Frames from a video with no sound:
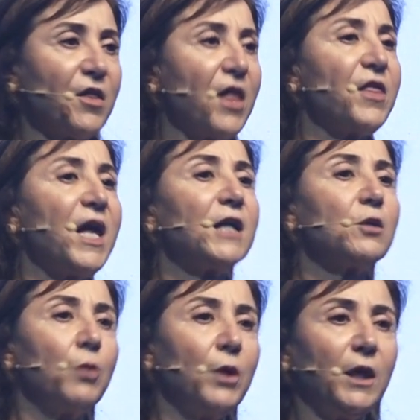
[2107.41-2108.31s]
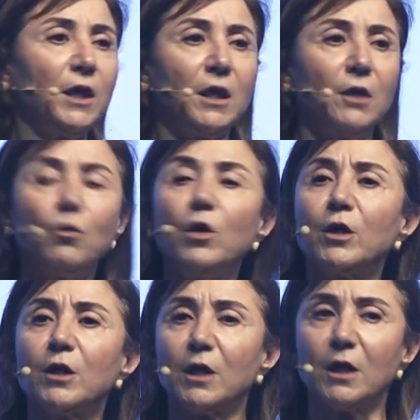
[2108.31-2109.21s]
than that, we uh,
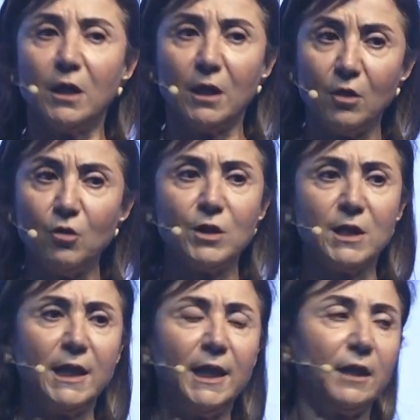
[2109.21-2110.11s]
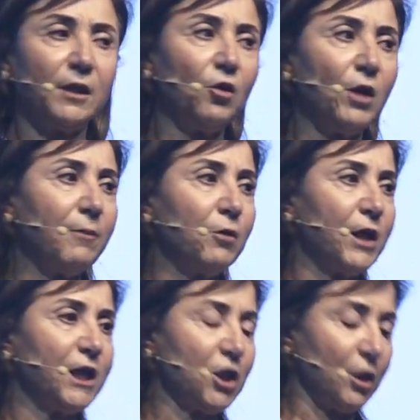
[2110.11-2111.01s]
work uh, closely in
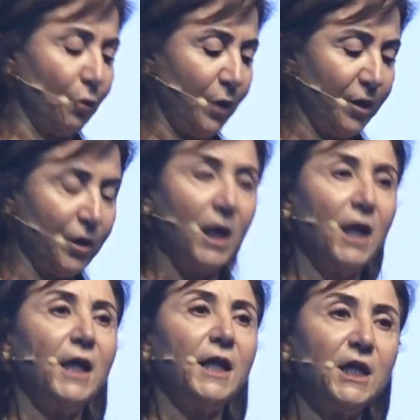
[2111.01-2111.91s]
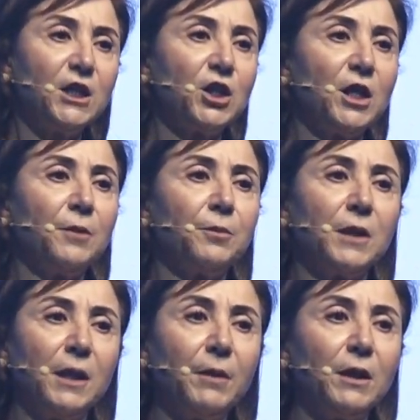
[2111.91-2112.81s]
collaboration with Egypt,
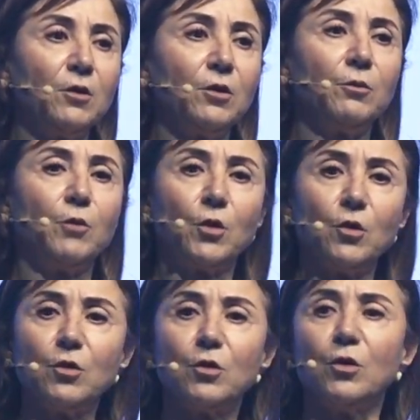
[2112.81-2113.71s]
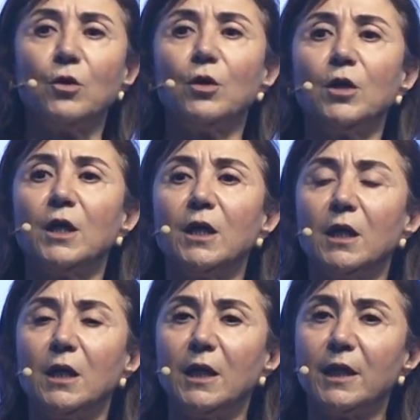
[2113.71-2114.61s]
Lebanon, Morocco,
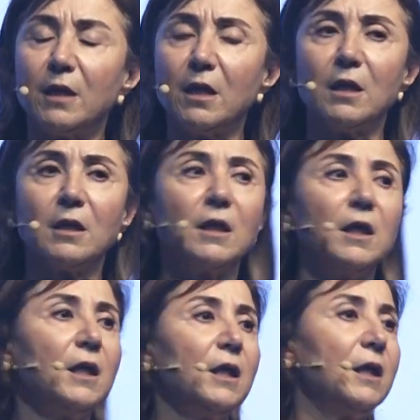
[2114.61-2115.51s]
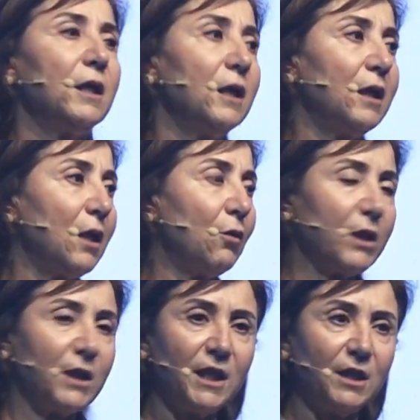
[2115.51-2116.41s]
uh, Iraq, uh, our
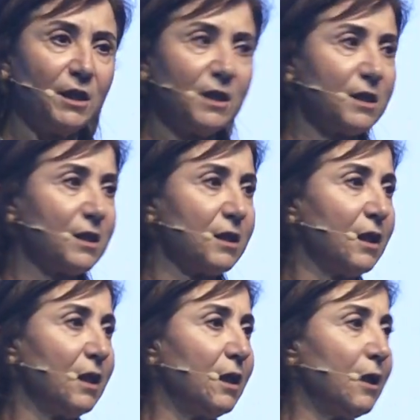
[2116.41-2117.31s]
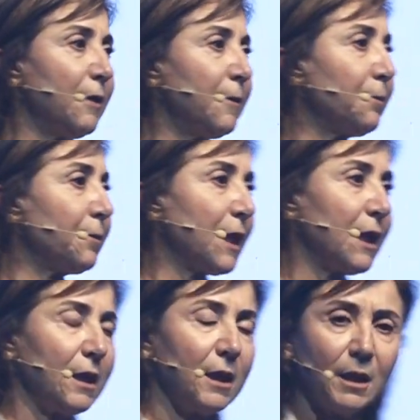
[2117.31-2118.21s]
dearest um,
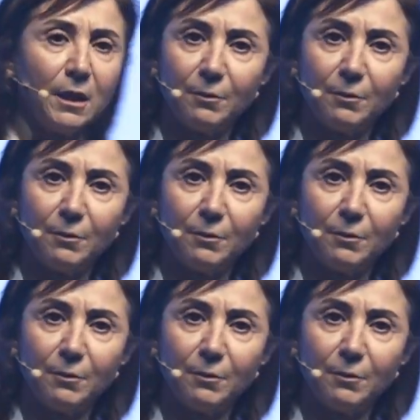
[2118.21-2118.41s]
uh,